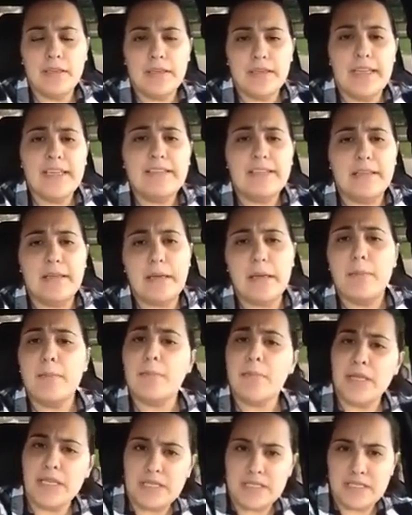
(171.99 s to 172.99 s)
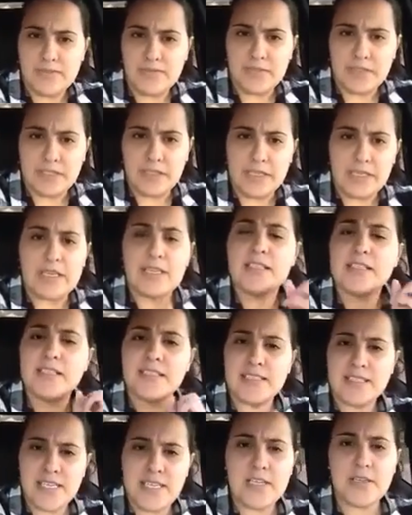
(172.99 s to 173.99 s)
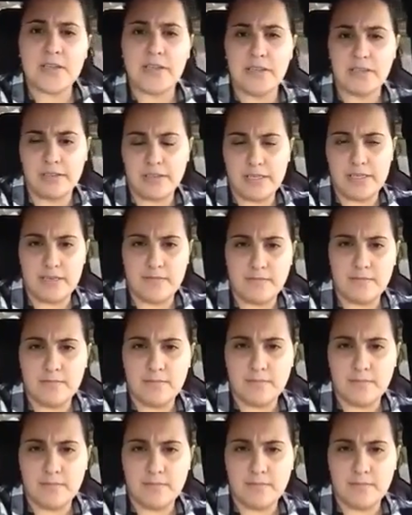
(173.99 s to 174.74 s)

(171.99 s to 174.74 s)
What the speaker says: he did it peacefully, secretly.